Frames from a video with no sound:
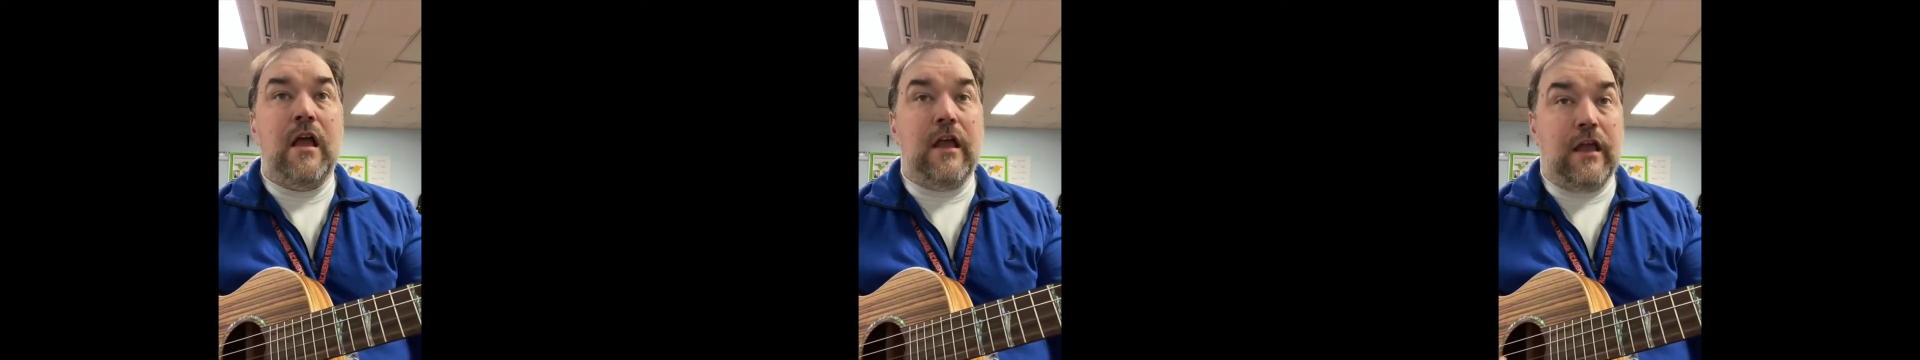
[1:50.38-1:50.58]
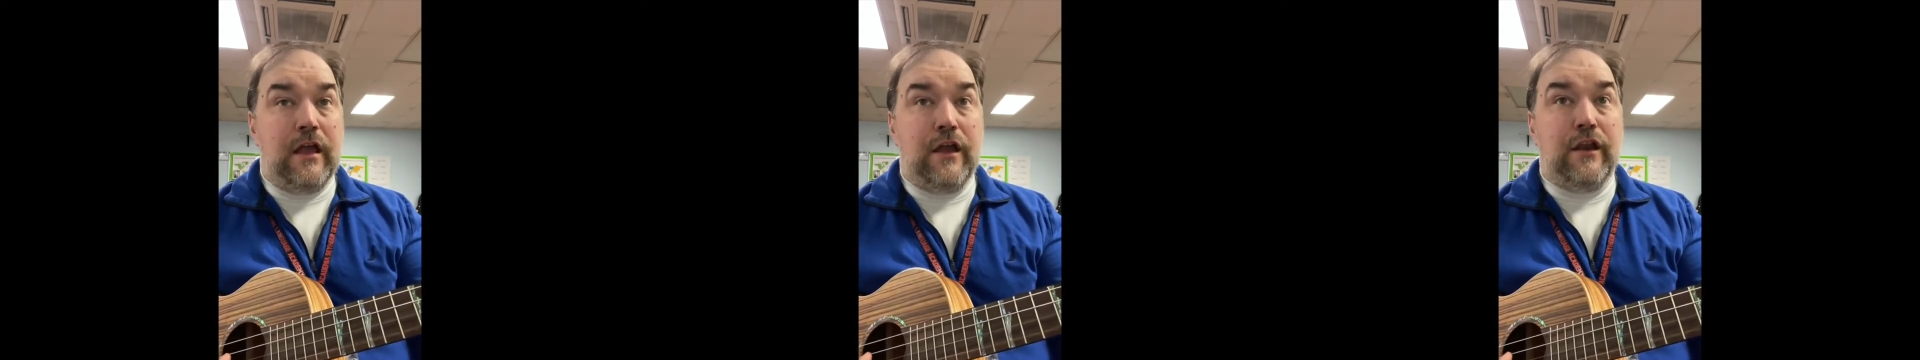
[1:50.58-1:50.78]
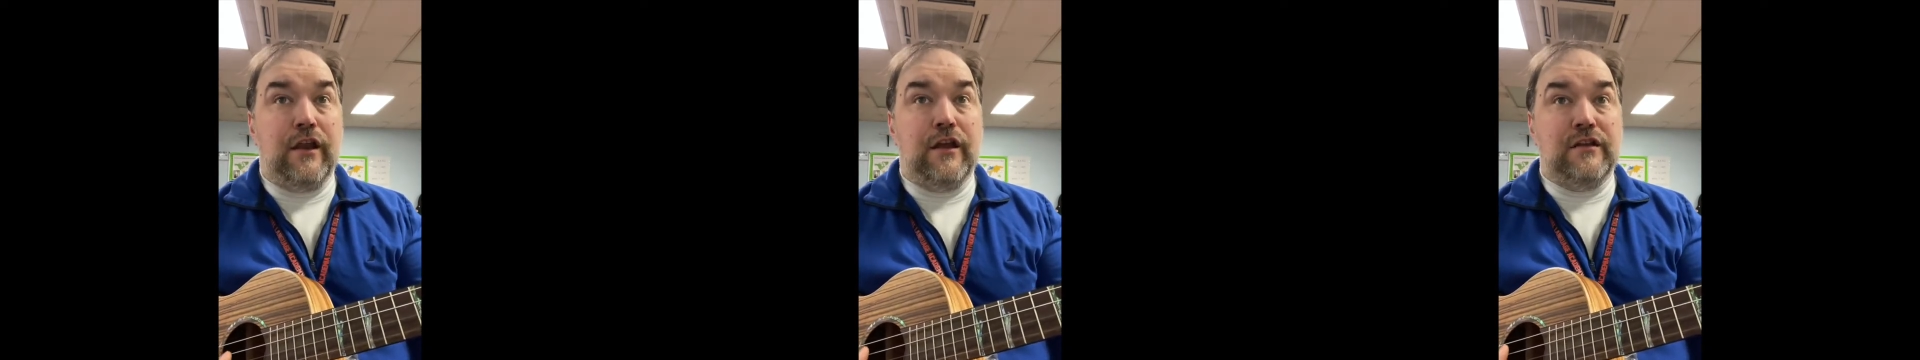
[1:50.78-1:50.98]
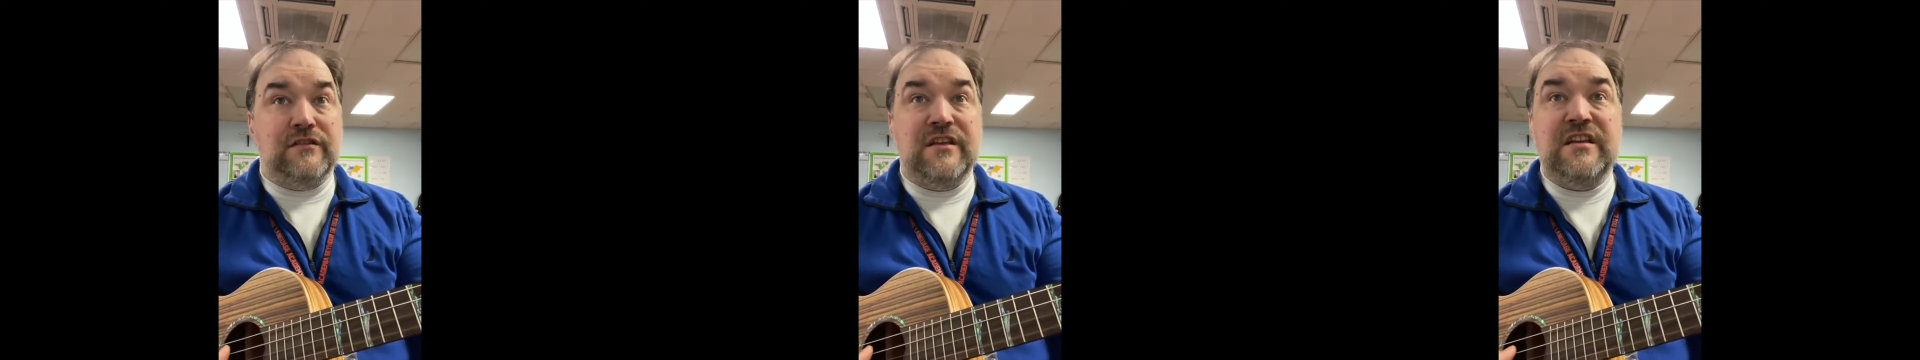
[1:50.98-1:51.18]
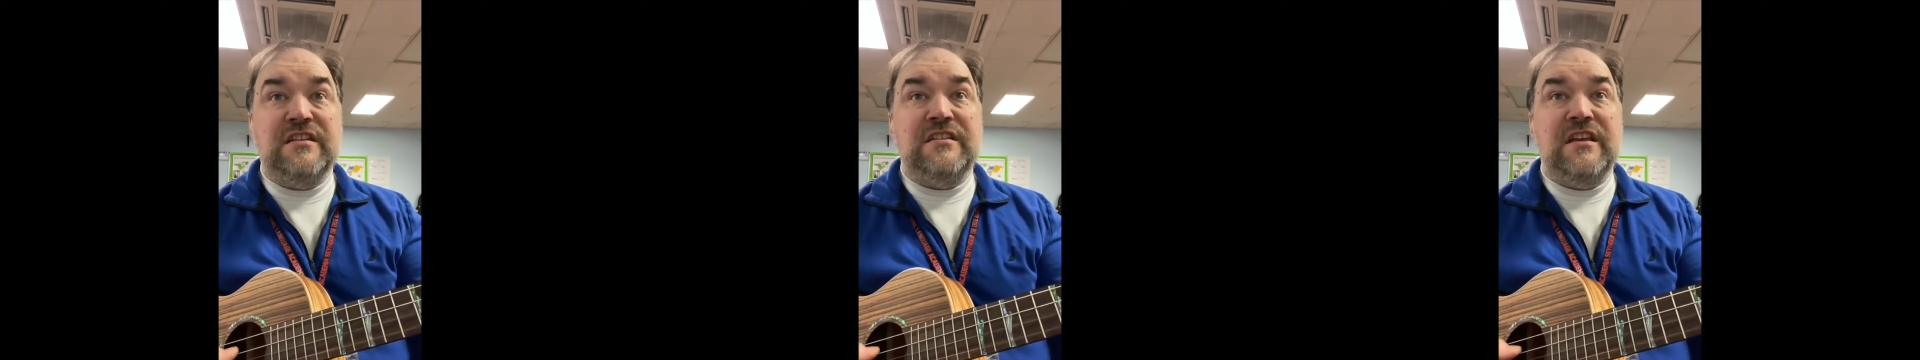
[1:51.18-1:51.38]
It
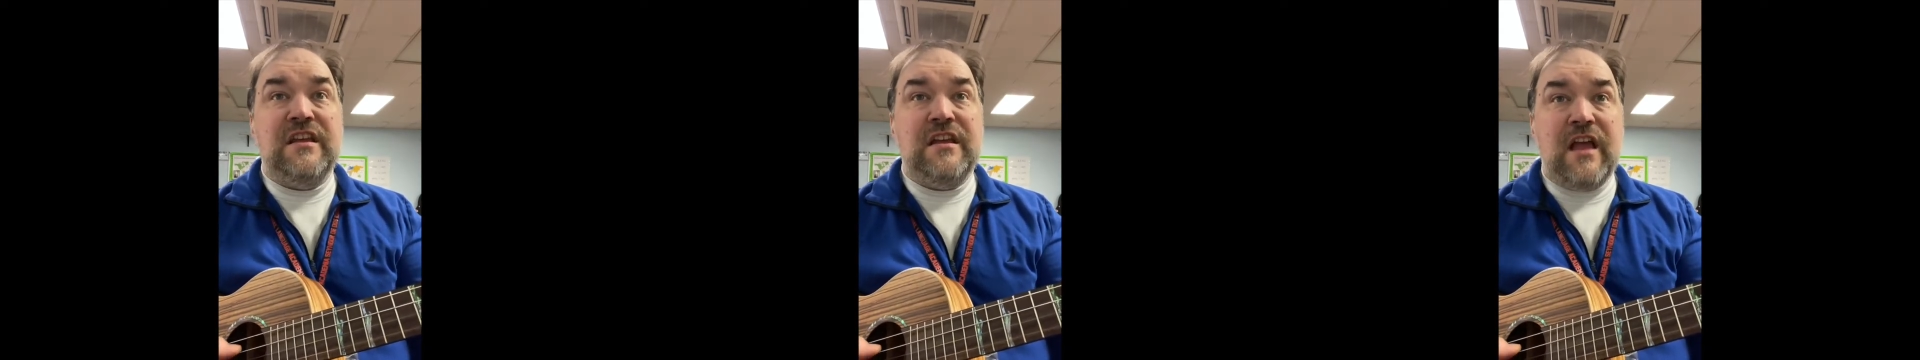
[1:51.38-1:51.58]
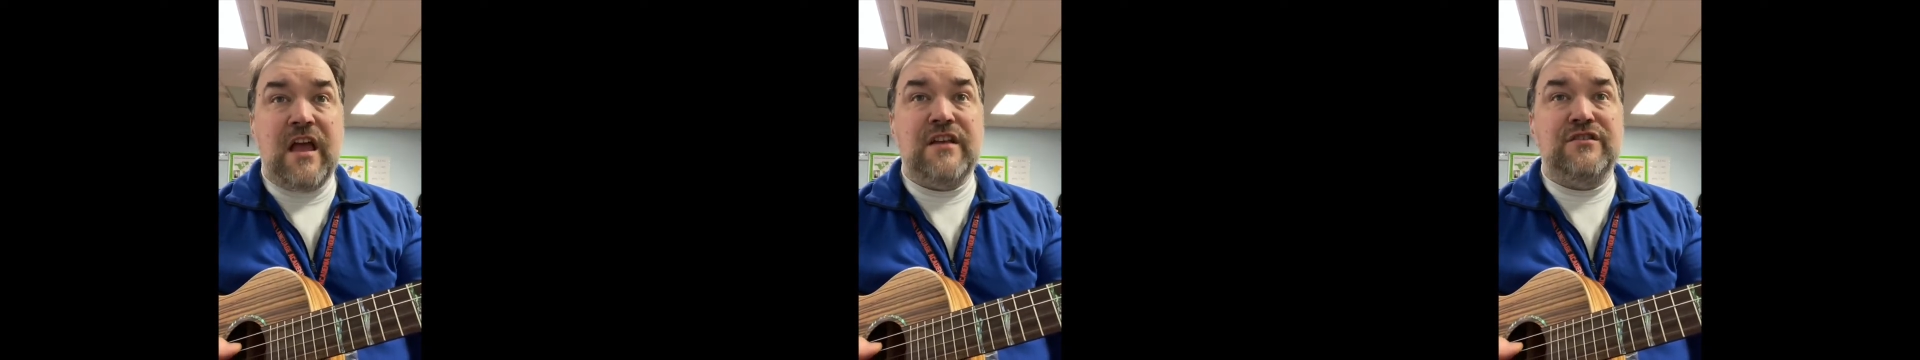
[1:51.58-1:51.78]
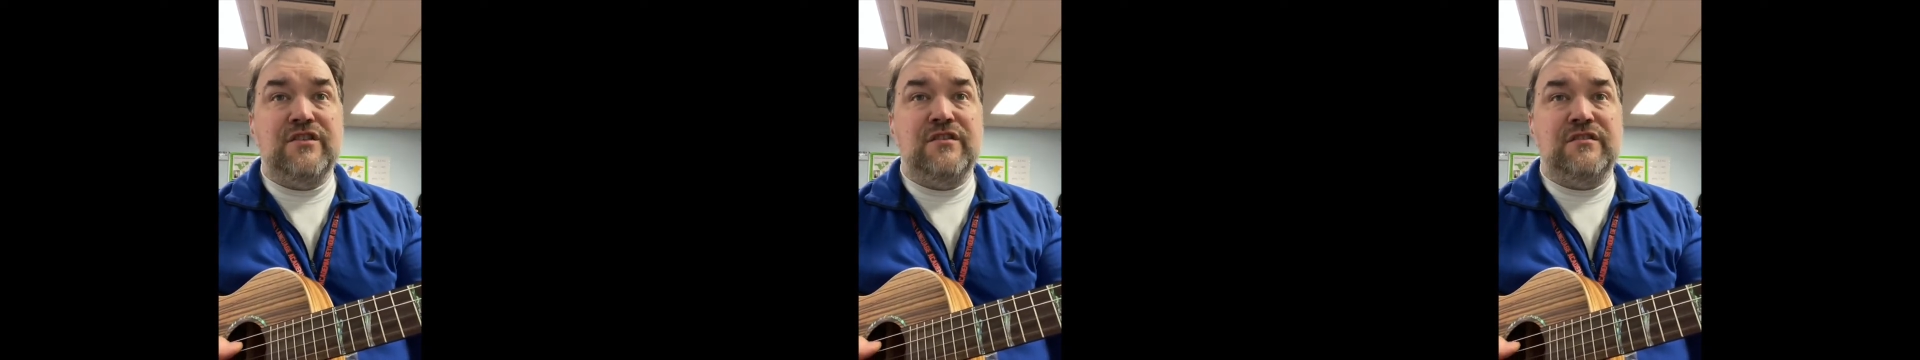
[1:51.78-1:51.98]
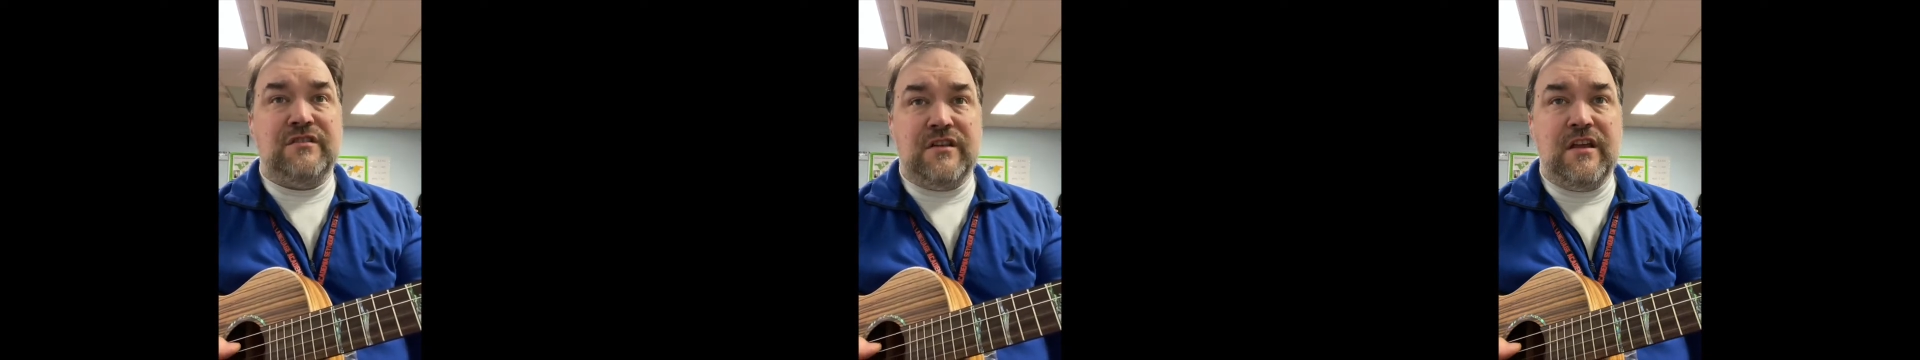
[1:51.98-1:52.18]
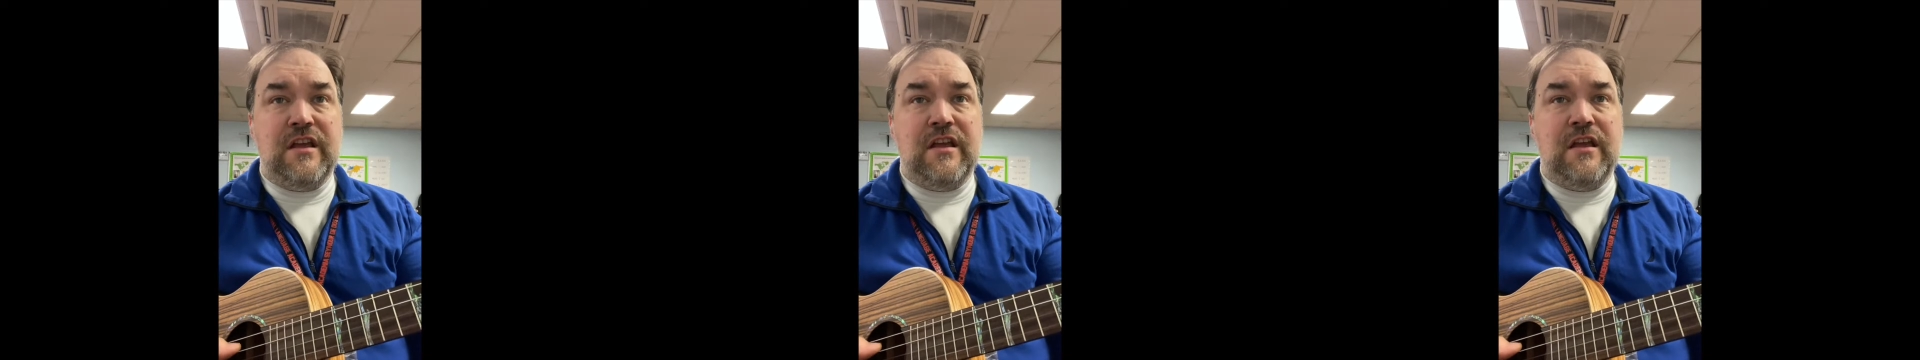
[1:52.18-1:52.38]
is easy as you
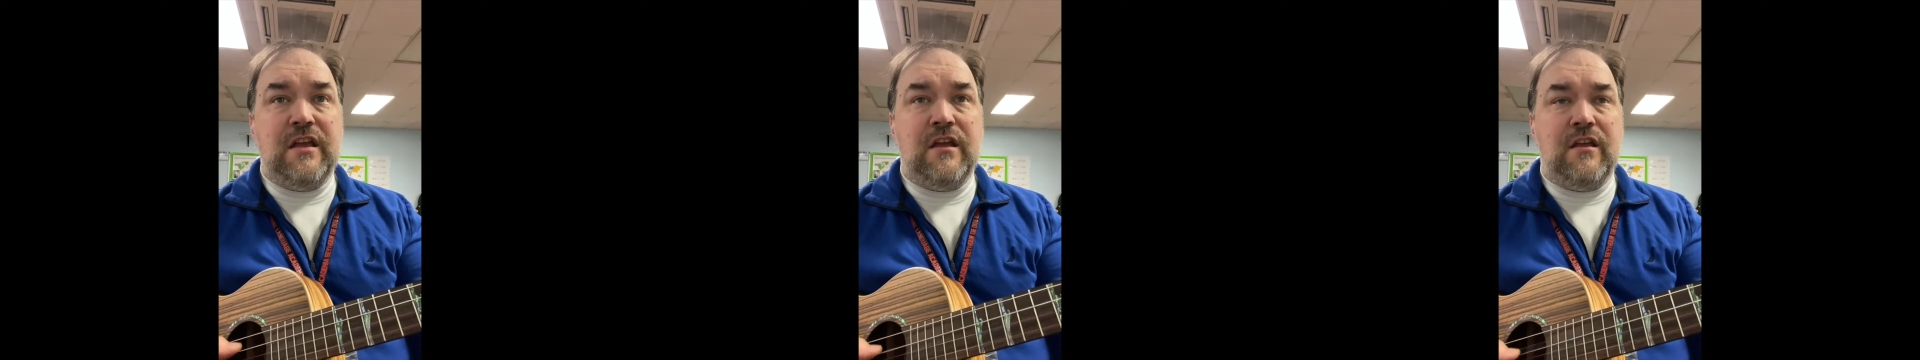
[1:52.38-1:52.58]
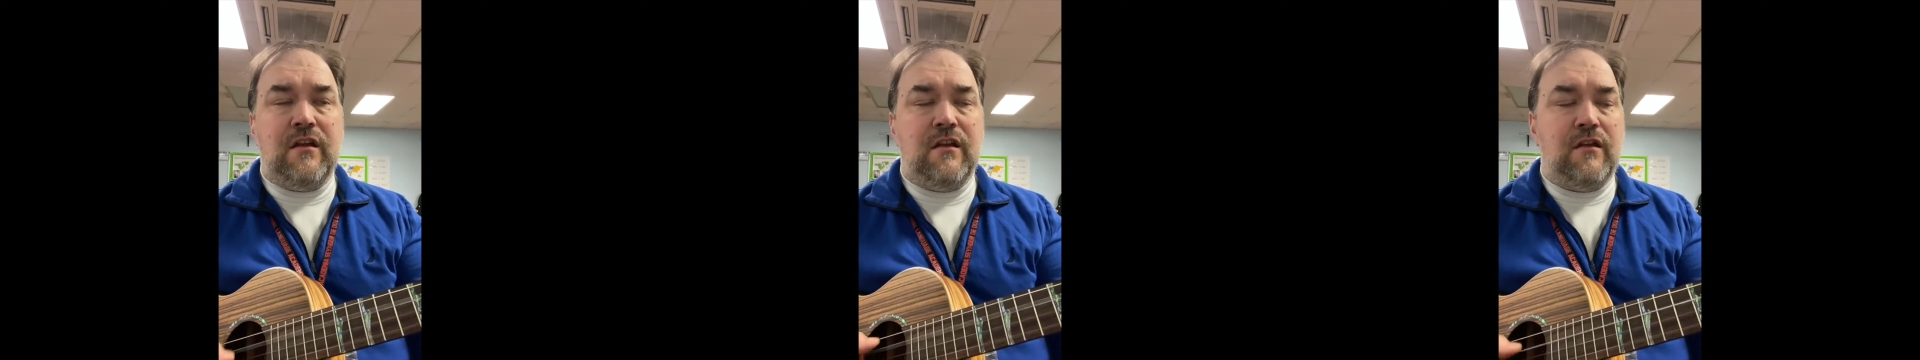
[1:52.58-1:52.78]
see.